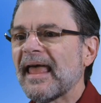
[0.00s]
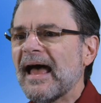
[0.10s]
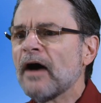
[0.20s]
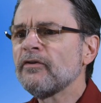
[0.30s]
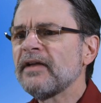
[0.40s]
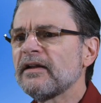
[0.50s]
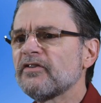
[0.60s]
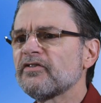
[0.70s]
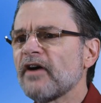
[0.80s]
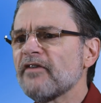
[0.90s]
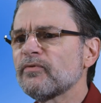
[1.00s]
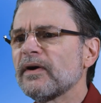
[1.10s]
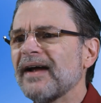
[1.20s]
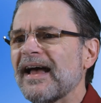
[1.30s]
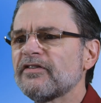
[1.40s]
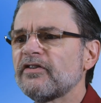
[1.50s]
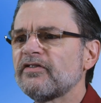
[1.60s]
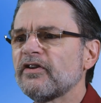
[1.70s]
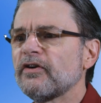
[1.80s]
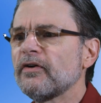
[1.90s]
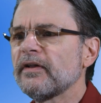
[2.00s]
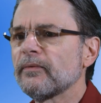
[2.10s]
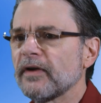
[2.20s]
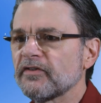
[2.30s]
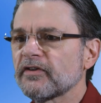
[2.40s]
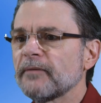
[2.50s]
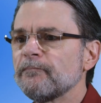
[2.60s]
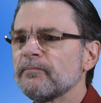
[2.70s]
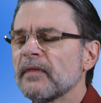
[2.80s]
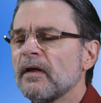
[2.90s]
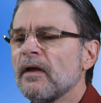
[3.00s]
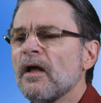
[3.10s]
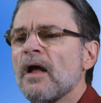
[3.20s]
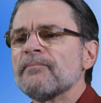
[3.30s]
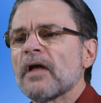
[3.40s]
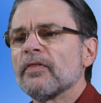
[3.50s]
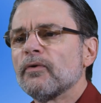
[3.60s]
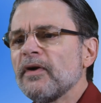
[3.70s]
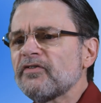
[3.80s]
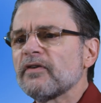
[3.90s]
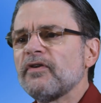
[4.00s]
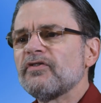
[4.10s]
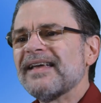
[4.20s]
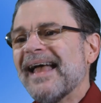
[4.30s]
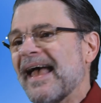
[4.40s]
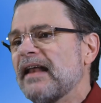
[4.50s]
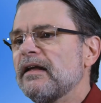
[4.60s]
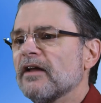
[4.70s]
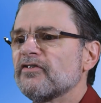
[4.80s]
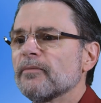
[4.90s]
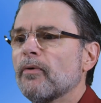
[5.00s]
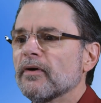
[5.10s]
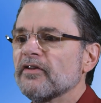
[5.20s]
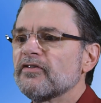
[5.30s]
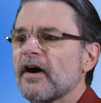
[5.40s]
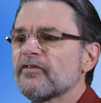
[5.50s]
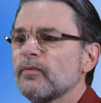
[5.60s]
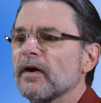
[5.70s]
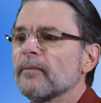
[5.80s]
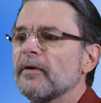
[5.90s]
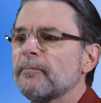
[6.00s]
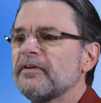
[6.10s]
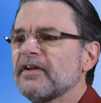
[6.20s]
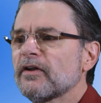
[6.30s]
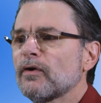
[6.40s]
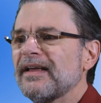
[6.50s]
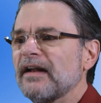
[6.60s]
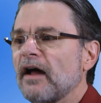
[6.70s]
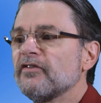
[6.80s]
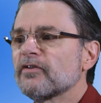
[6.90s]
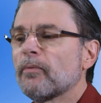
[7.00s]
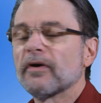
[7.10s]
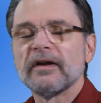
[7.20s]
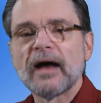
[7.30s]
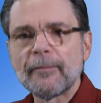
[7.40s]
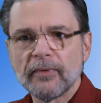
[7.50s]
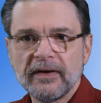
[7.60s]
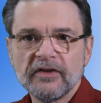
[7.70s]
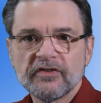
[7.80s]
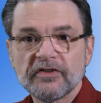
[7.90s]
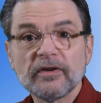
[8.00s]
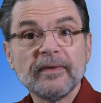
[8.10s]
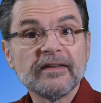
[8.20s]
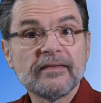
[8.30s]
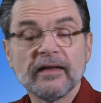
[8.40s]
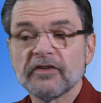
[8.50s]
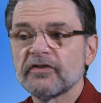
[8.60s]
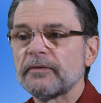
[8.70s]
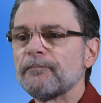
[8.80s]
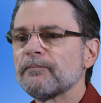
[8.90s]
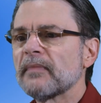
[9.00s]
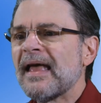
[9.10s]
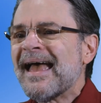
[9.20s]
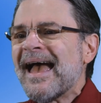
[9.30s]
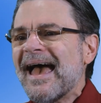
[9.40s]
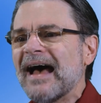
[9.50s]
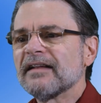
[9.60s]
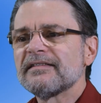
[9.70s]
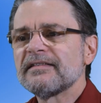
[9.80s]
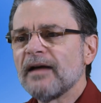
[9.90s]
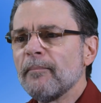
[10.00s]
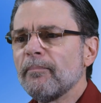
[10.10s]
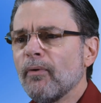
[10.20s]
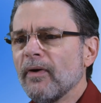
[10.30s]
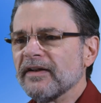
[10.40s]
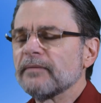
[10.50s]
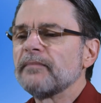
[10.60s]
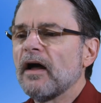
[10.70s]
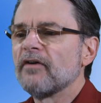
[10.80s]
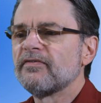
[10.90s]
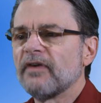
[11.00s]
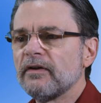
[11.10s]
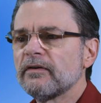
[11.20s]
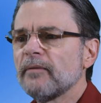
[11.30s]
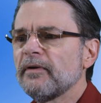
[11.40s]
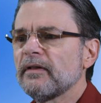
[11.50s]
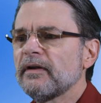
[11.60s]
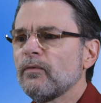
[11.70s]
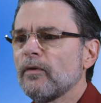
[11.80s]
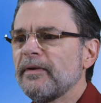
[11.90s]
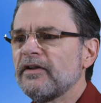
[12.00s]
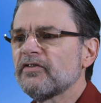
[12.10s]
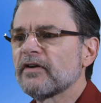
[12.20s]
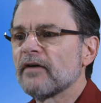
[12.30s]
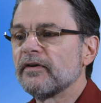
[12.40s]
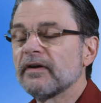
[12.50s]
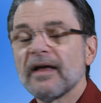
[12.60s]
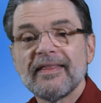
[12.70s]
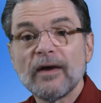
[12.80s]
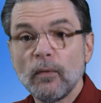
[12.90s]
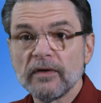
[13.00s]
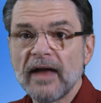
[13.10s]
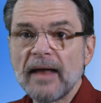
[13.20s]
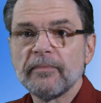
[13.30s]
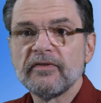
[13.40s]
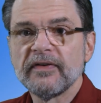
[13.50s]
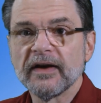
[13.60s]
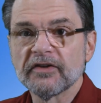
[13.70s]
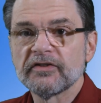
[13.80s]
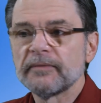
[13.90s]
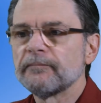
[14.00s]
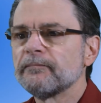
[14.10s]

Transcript: Outdated software as a security risk. The risk of using any unsupported software, but particularly an unsupported operating system, is this: at some point, a vulnerability will be discovered that will not be fixed.